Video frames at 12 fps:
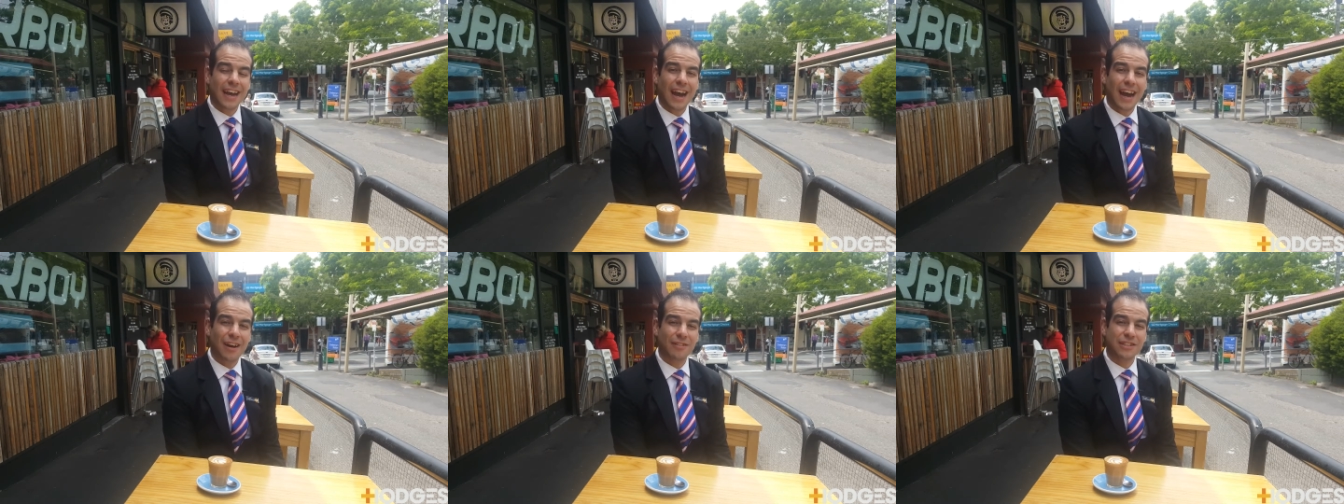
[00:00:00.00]

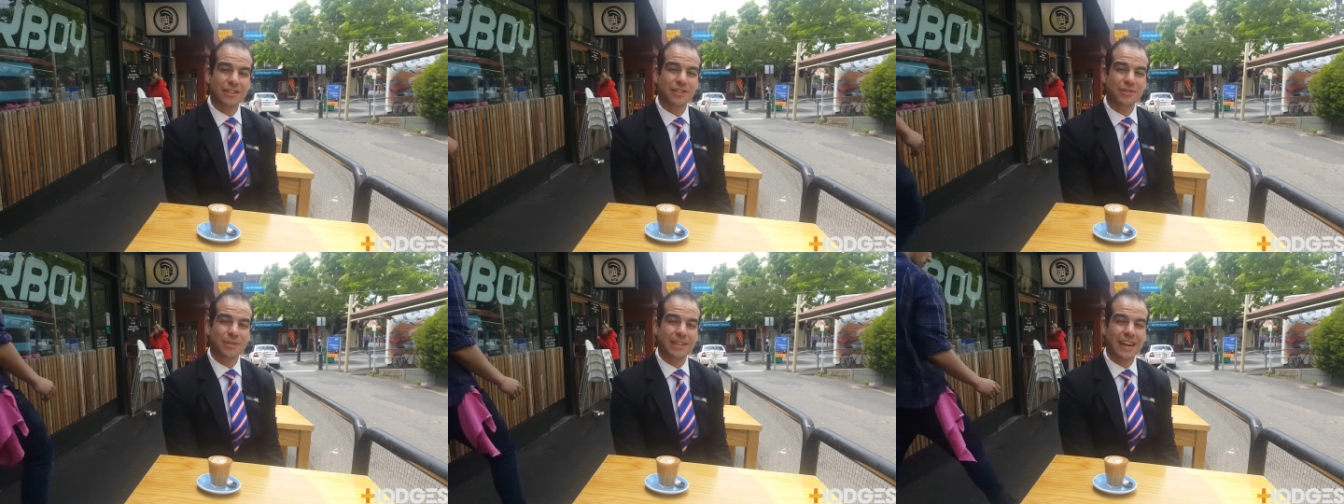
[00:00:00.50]
We're just
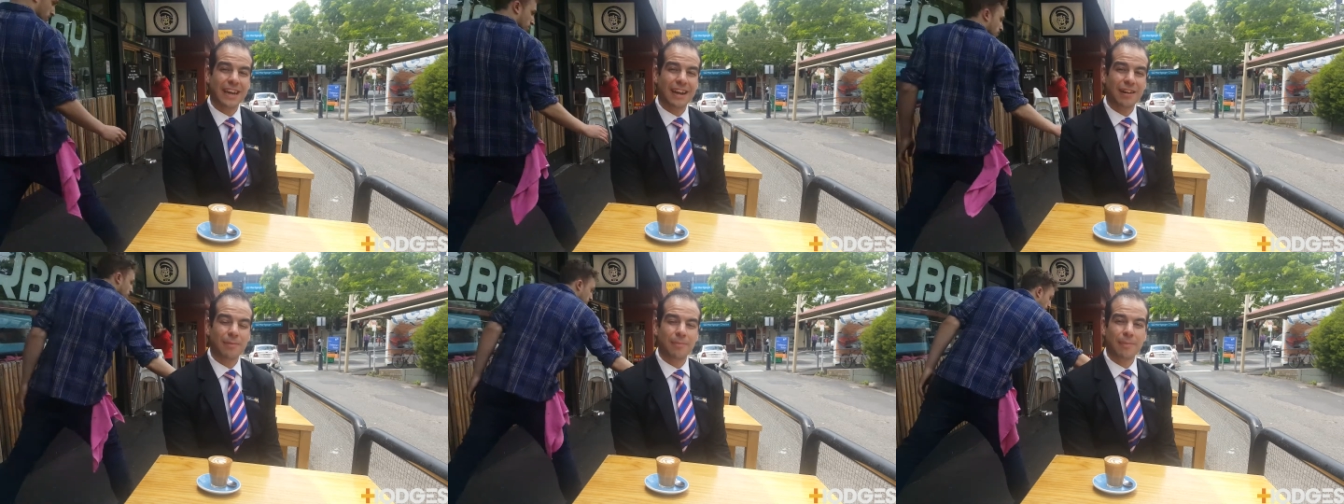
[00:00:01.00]
doing
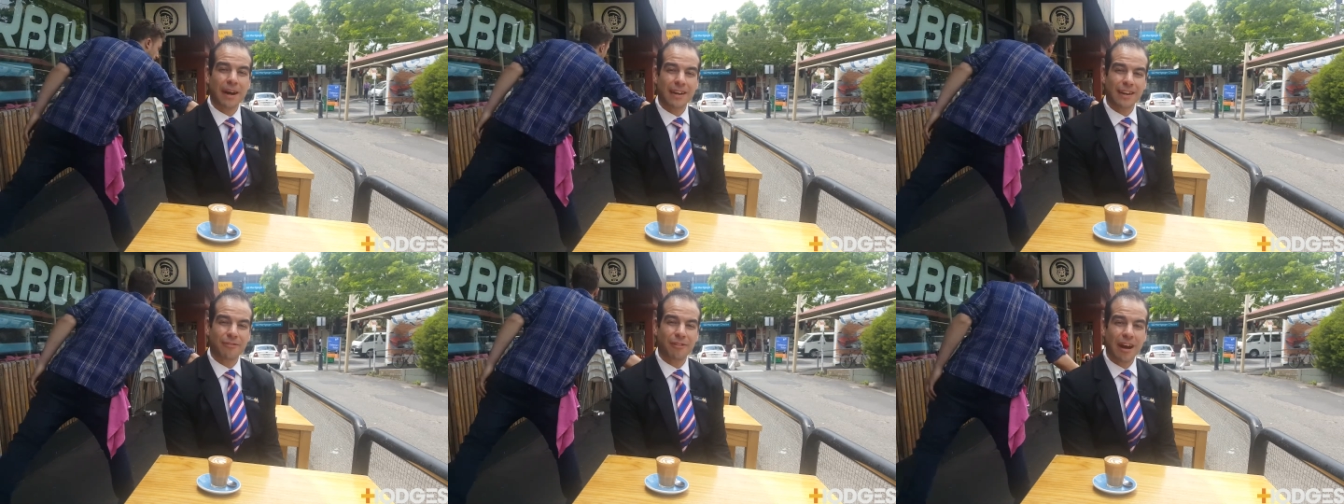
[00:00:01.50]
our
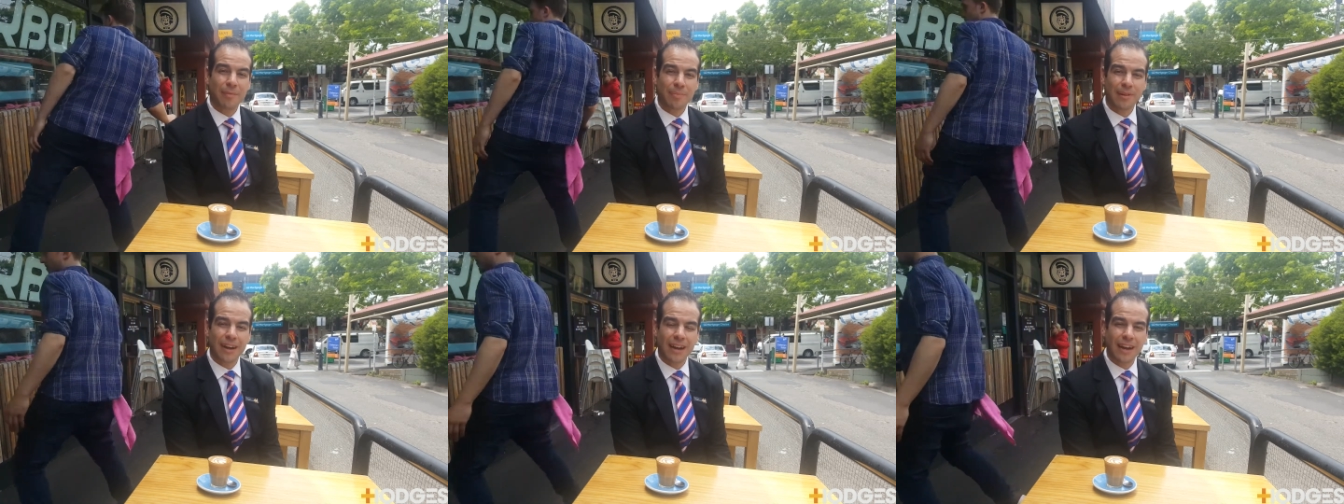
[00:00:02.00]
market wrap
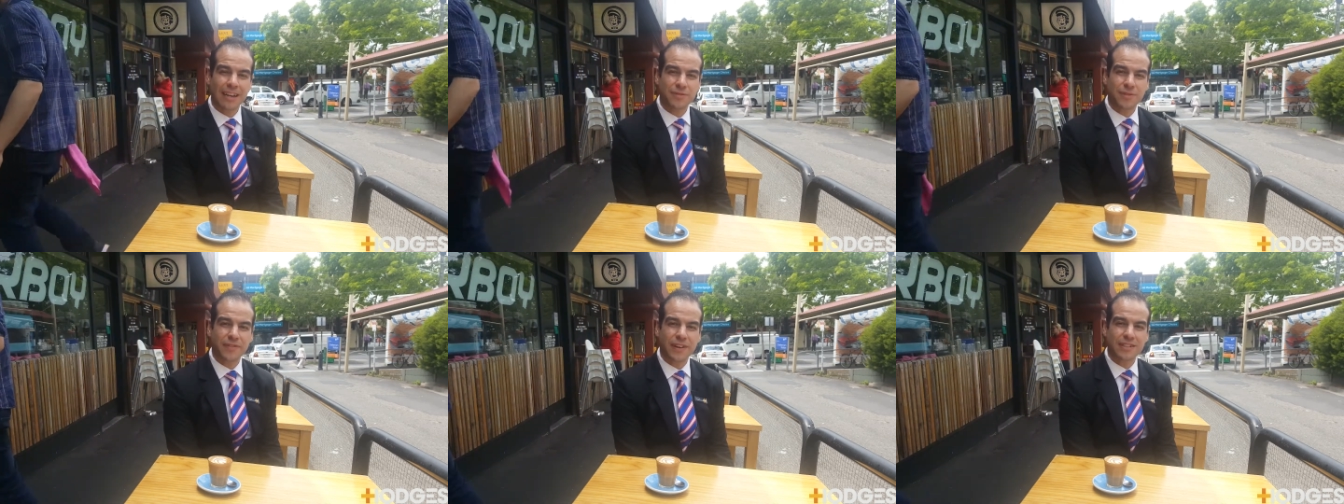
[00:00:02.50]
as
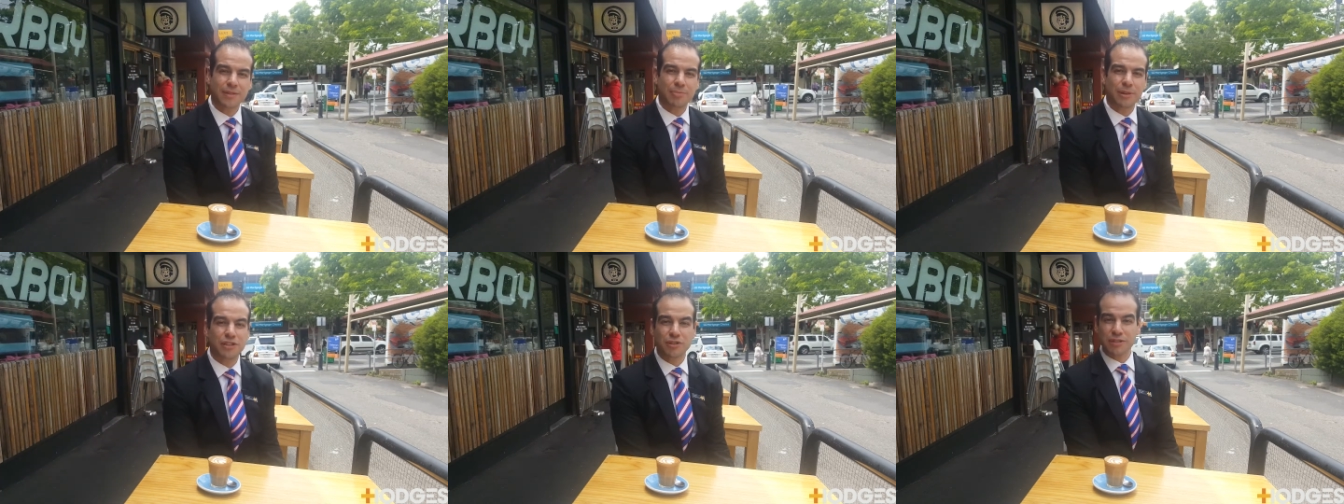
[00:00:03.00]
we fast
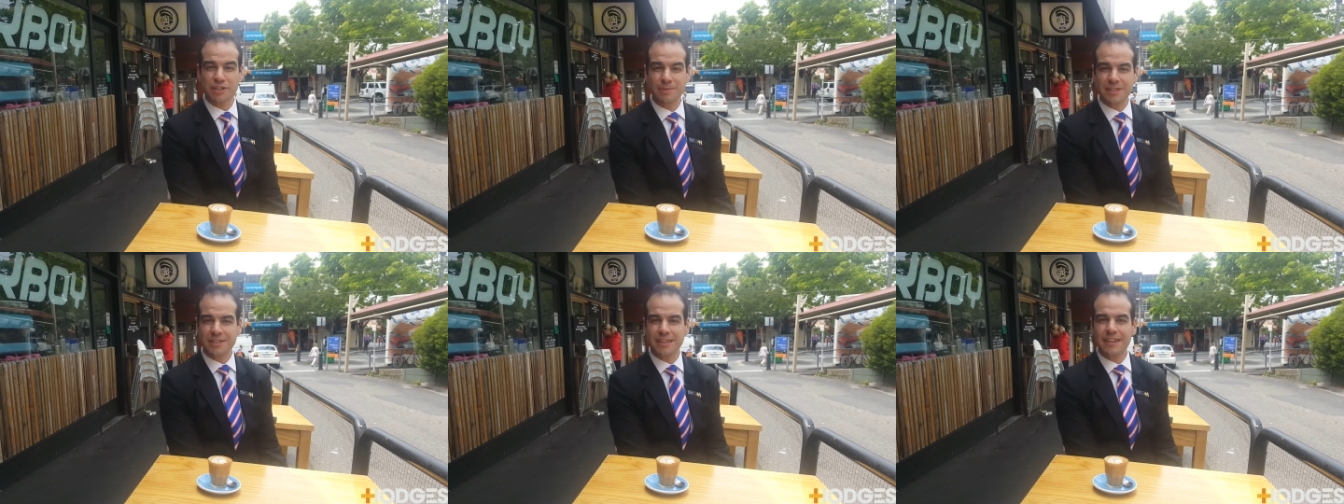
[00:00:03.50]
approach
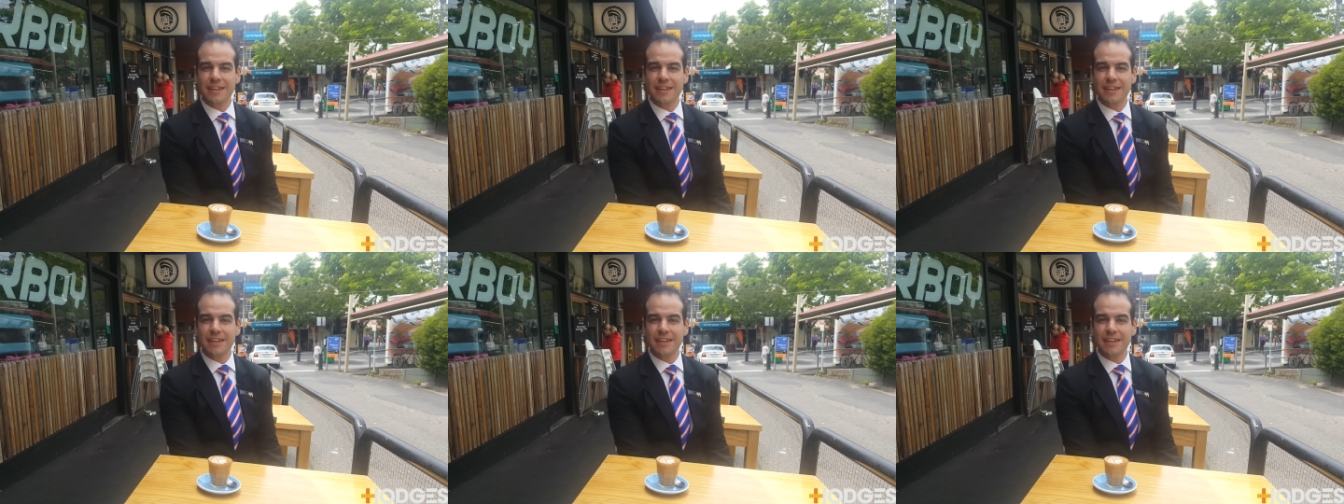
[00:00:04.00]
Christmas.